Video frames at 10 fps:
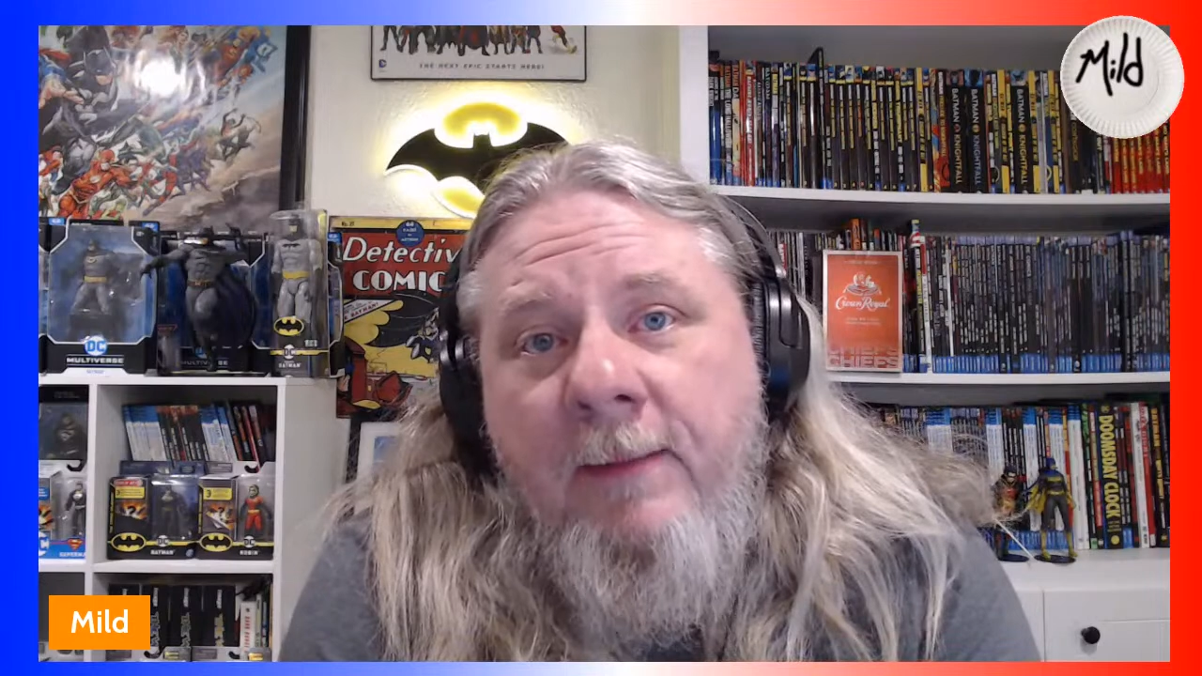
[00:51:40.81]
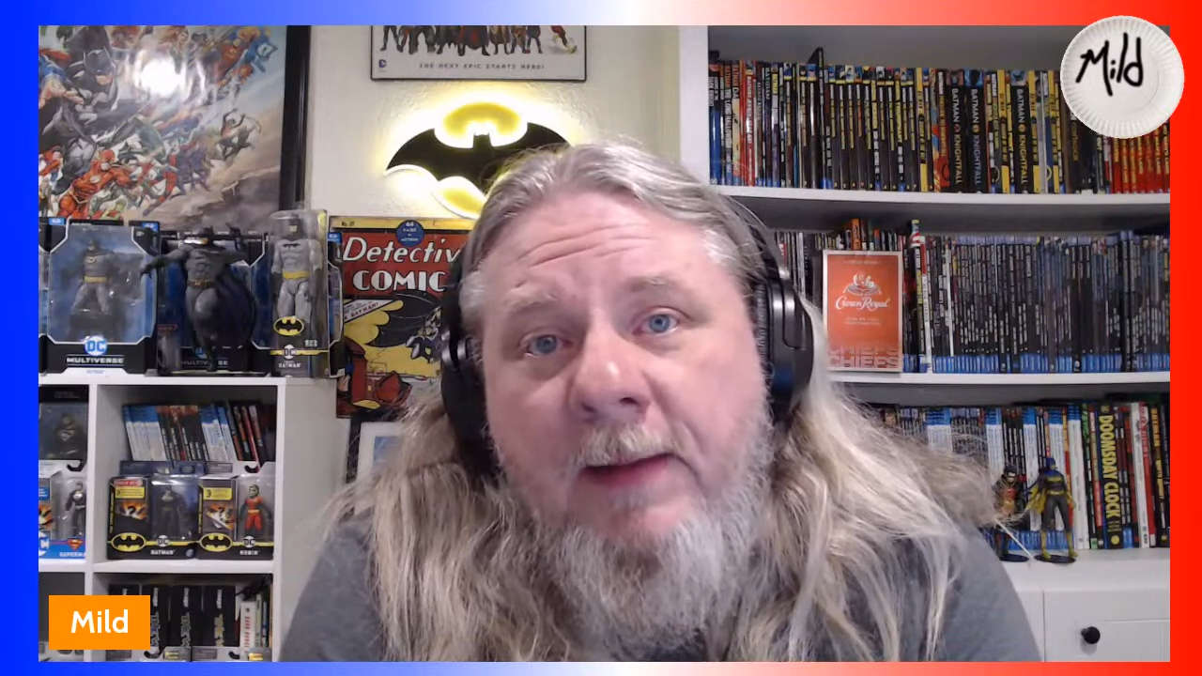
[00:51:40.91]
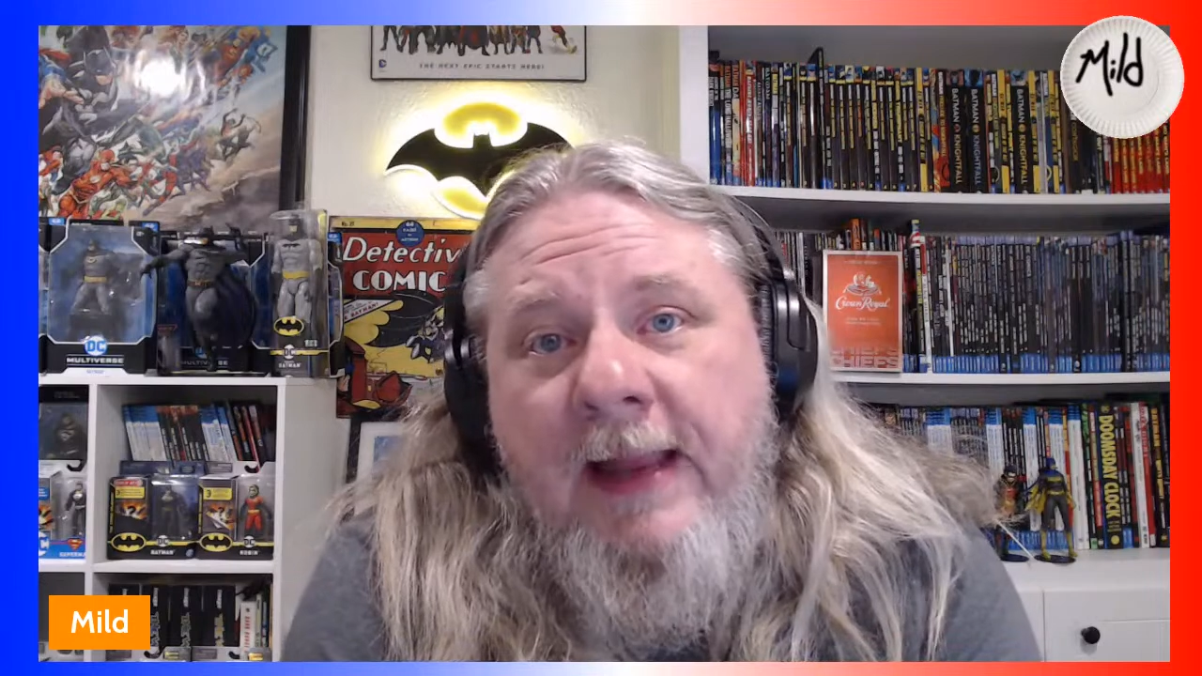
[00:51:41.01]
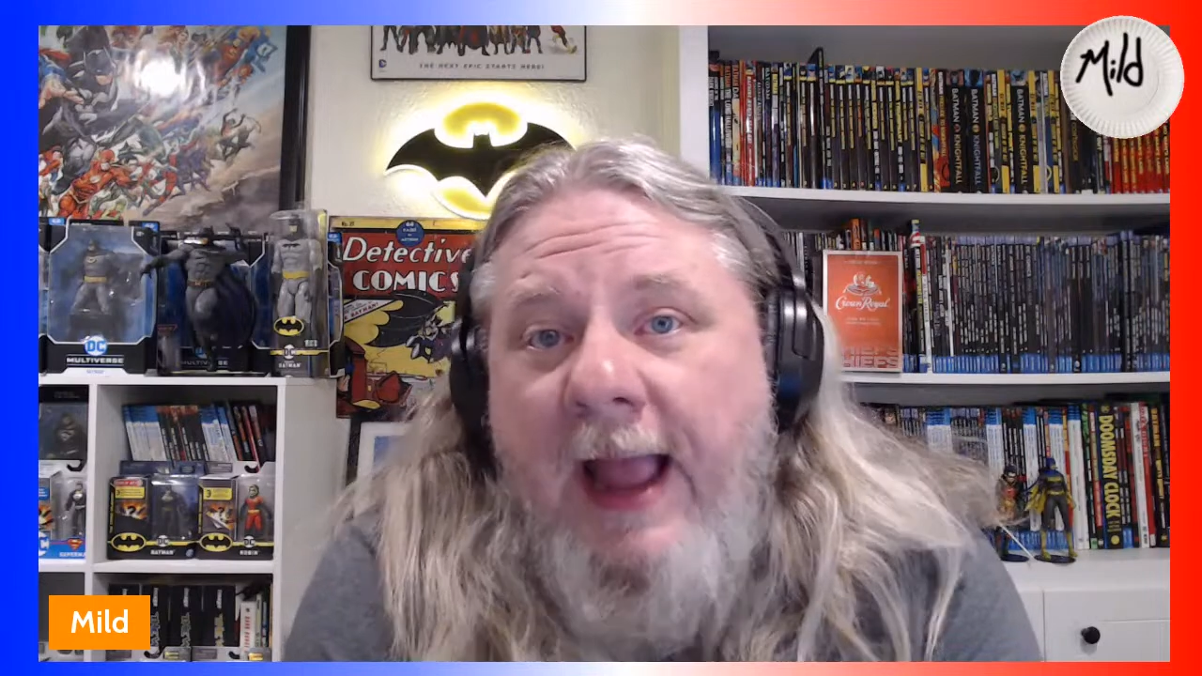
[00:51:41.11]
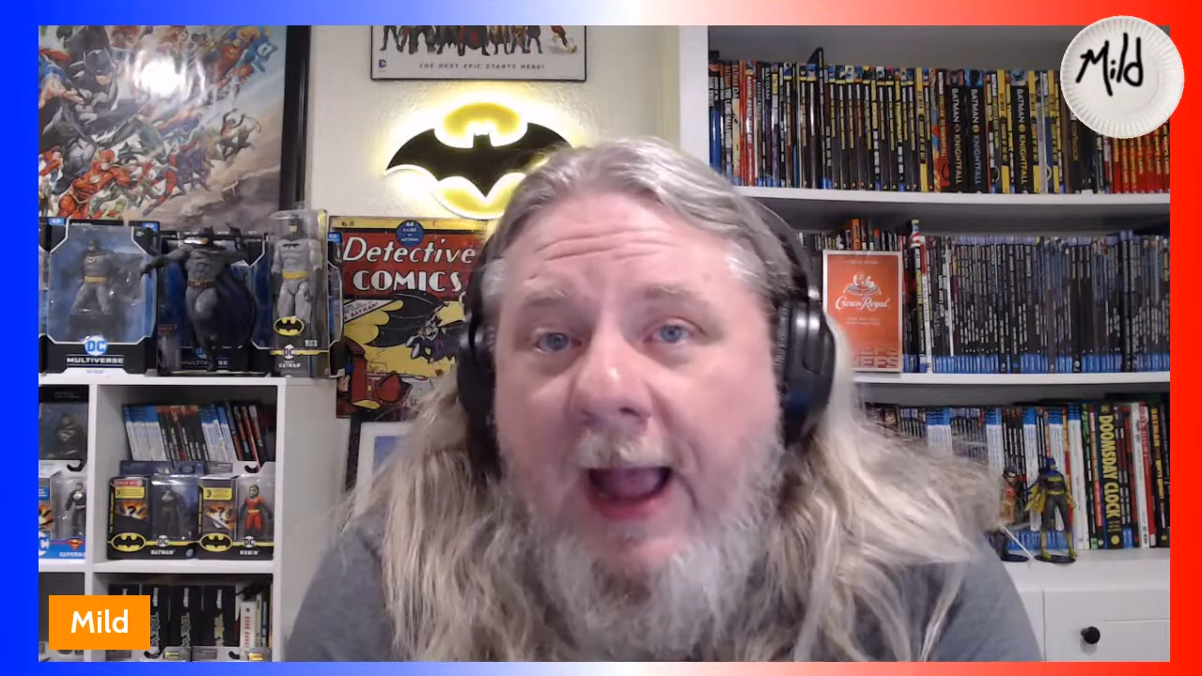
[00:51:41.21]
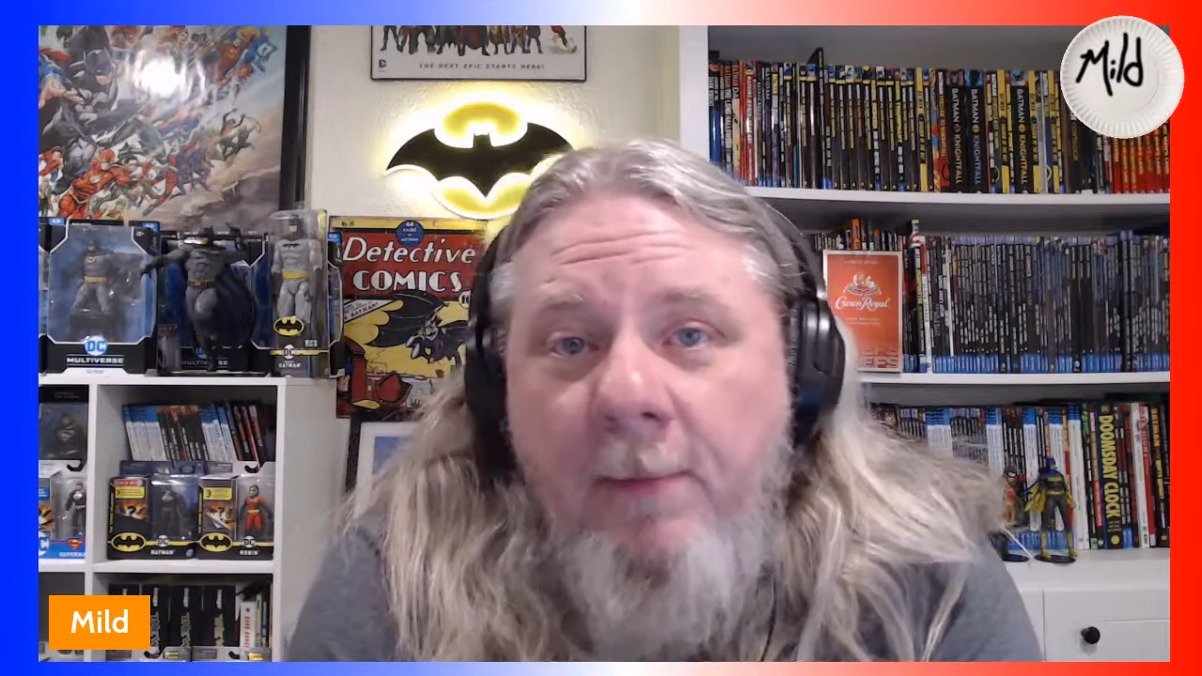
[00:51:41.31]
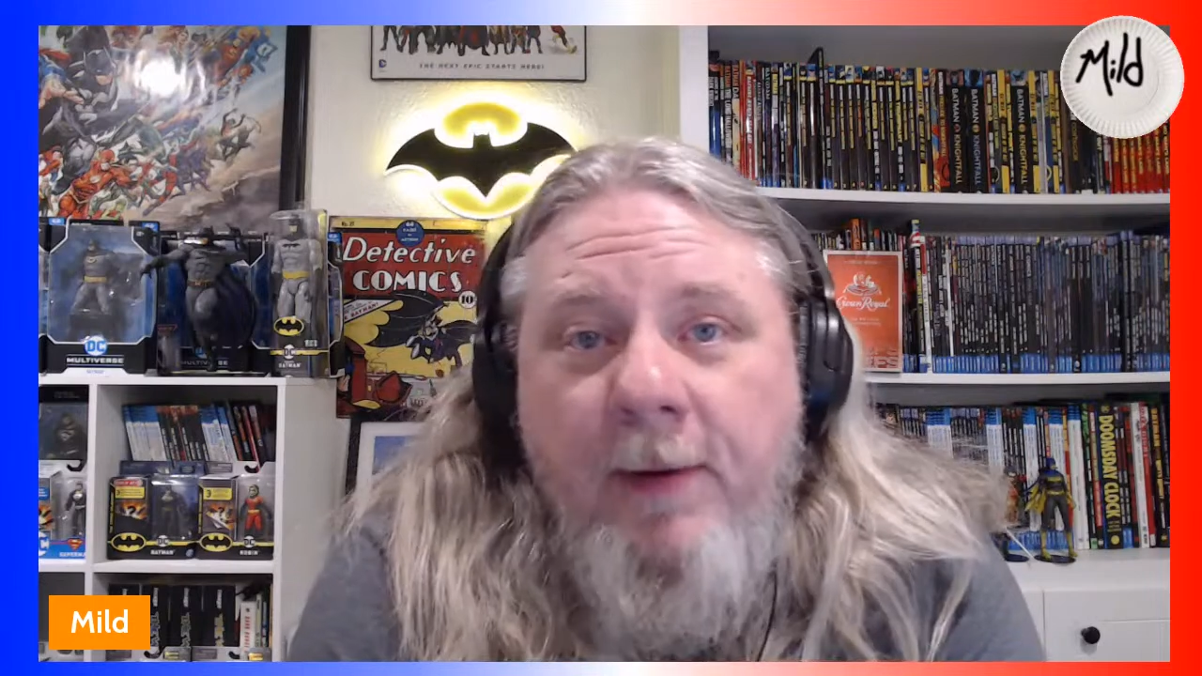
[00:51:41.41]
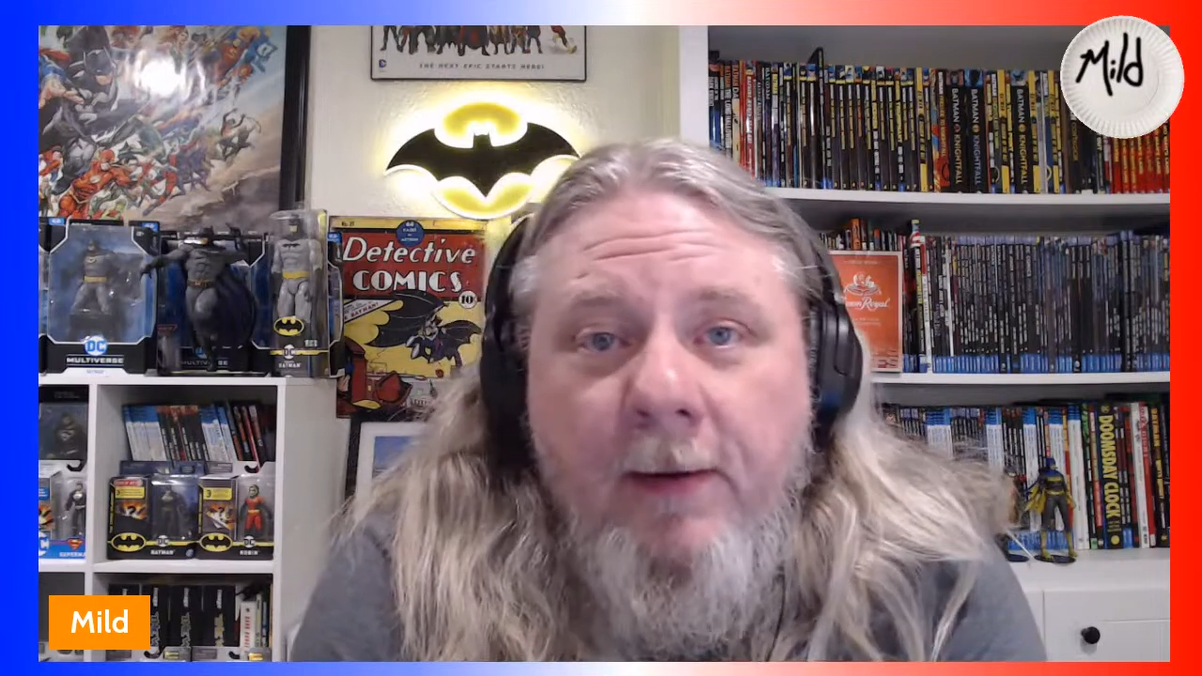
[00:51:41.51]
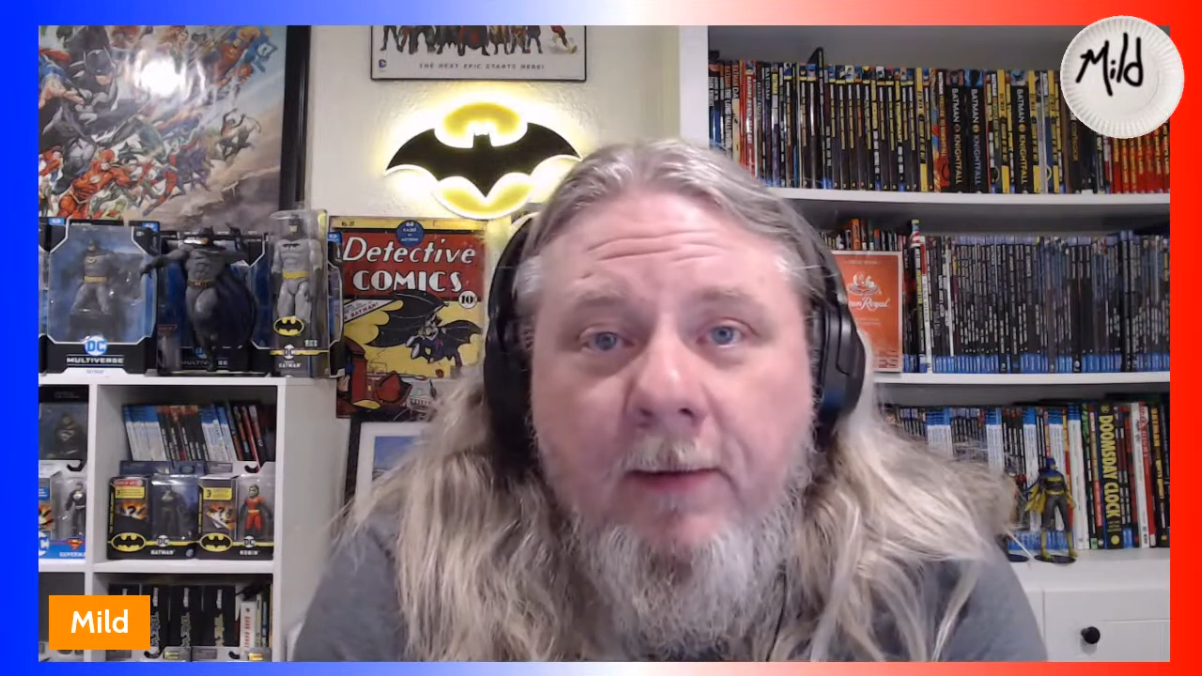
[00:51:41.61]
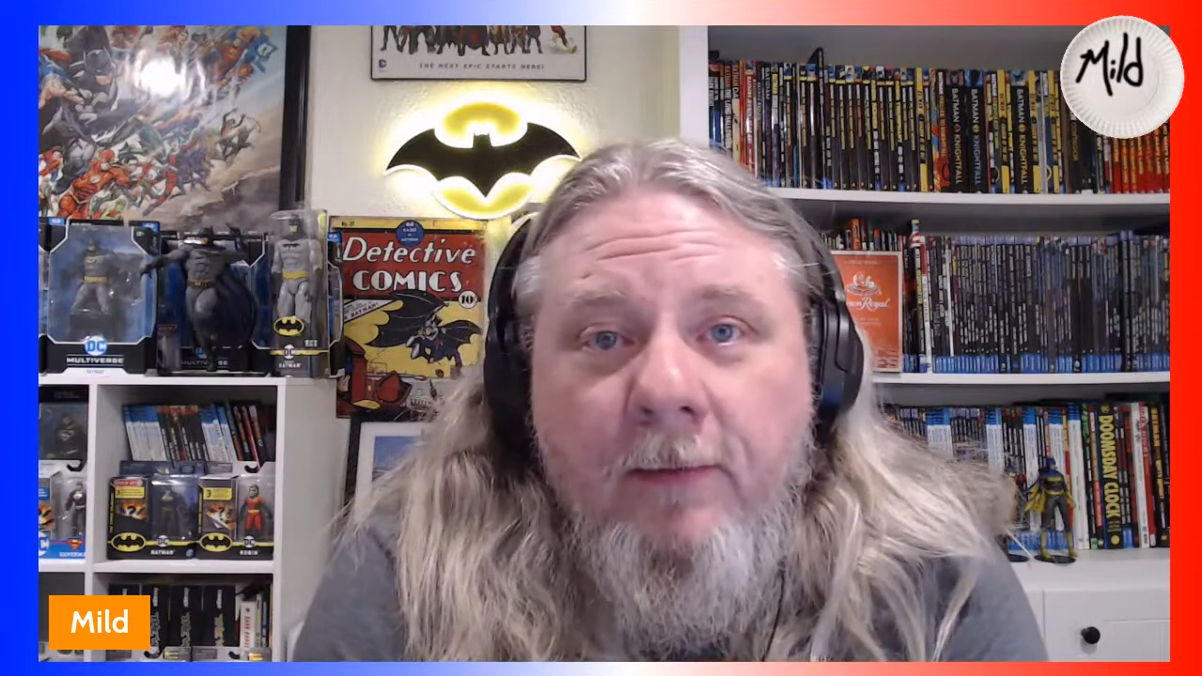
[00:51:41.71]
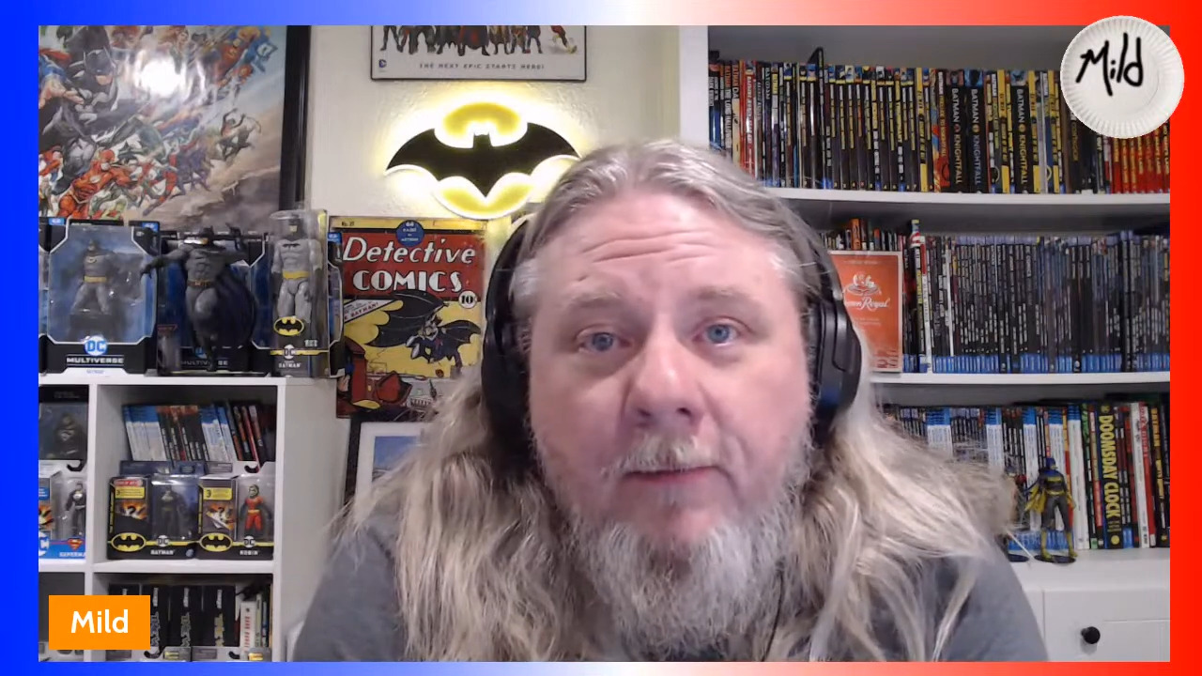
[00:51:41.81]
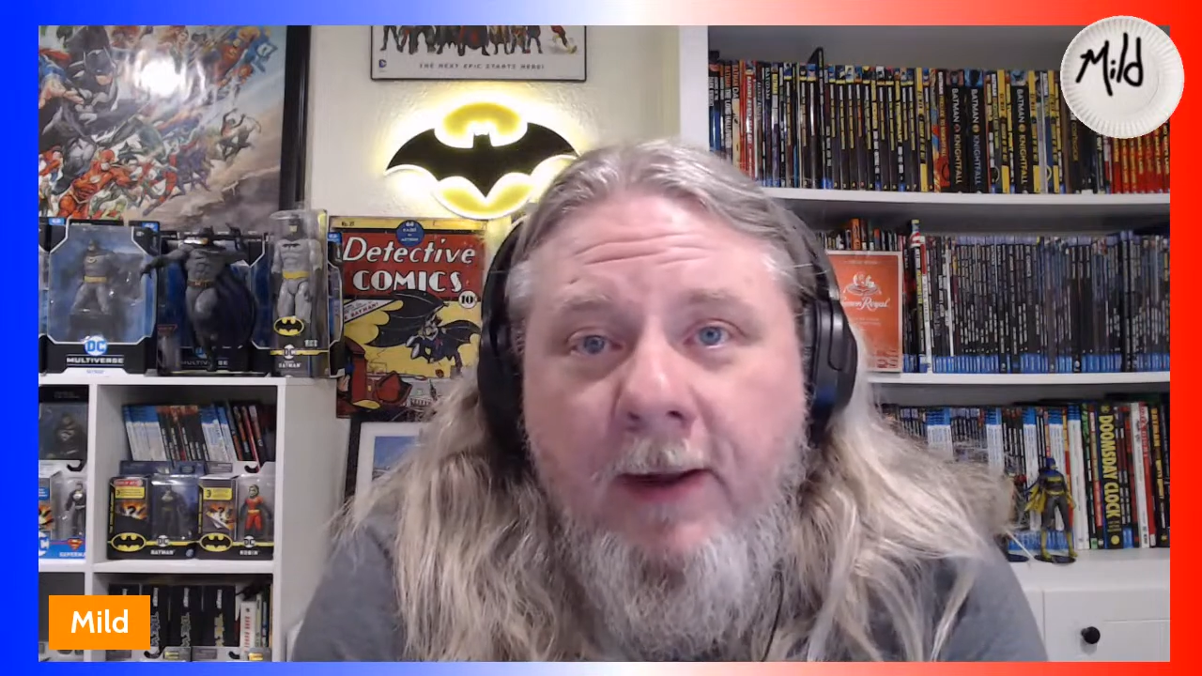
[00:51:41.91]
be happier,